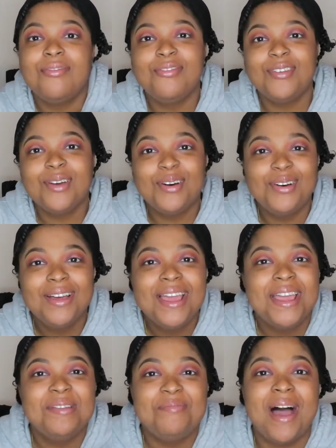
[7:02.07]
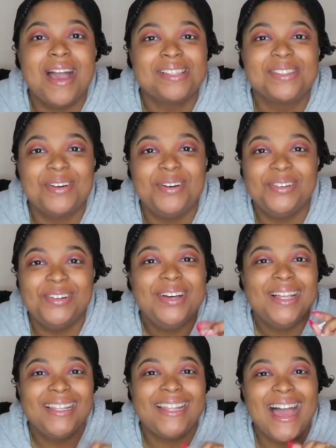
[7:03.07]
feel in my soul
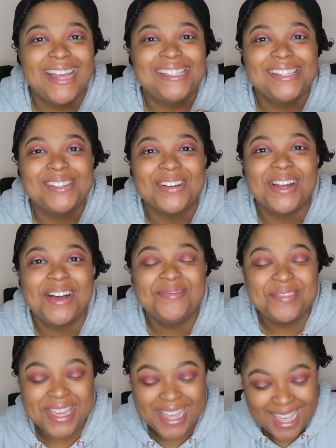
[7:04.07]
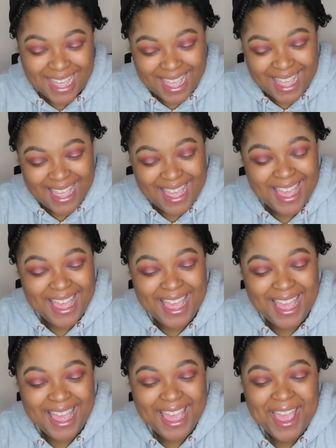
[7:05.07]
lashes are coming.
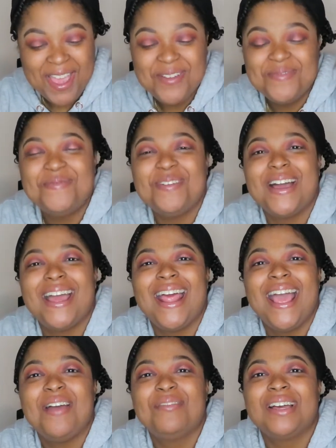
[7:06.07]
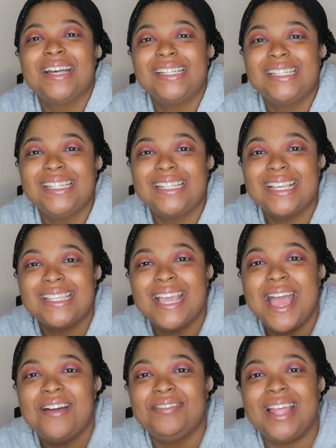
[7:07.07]
But because she
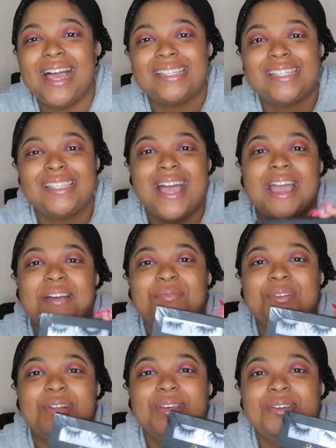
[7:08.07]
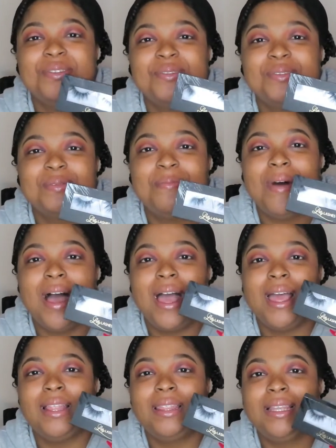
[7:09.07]
doesn't have lashes, I am going to use
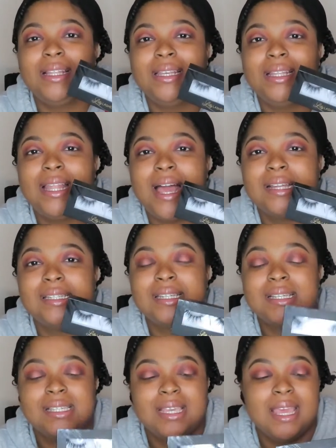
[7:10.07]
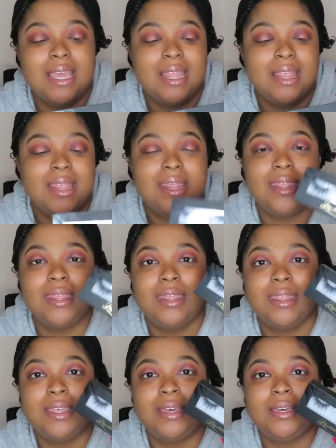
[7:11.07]
my Lily lashes in
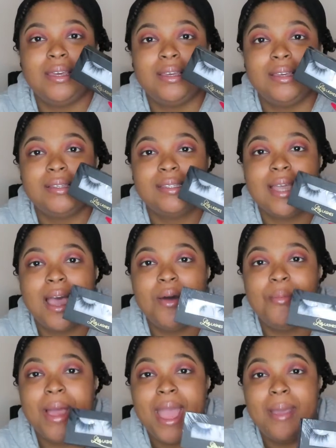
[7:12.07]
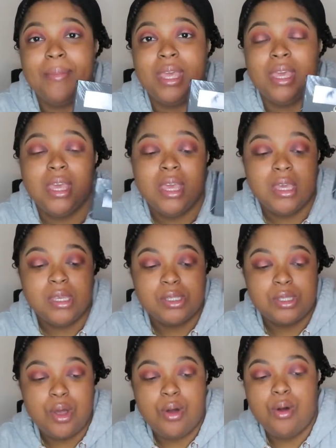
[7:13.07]
the style Miami.
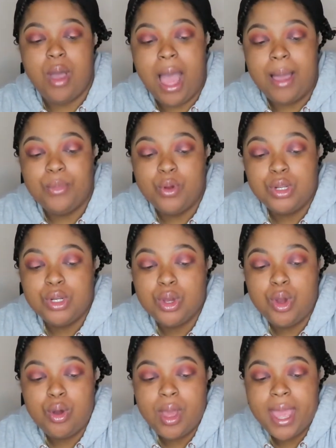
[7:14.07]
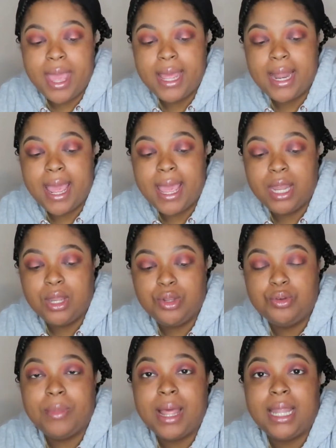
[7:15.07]
So I'm going to go ahead and
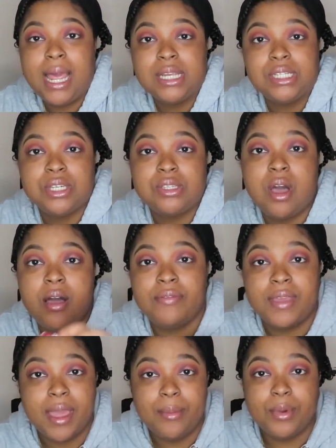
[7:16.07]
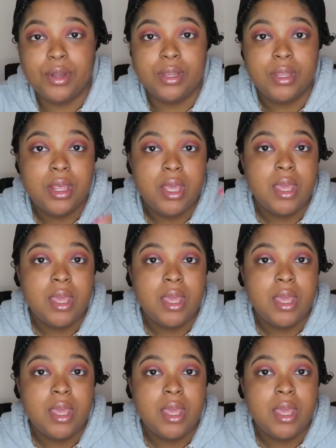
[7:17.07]
do my lashes off camera,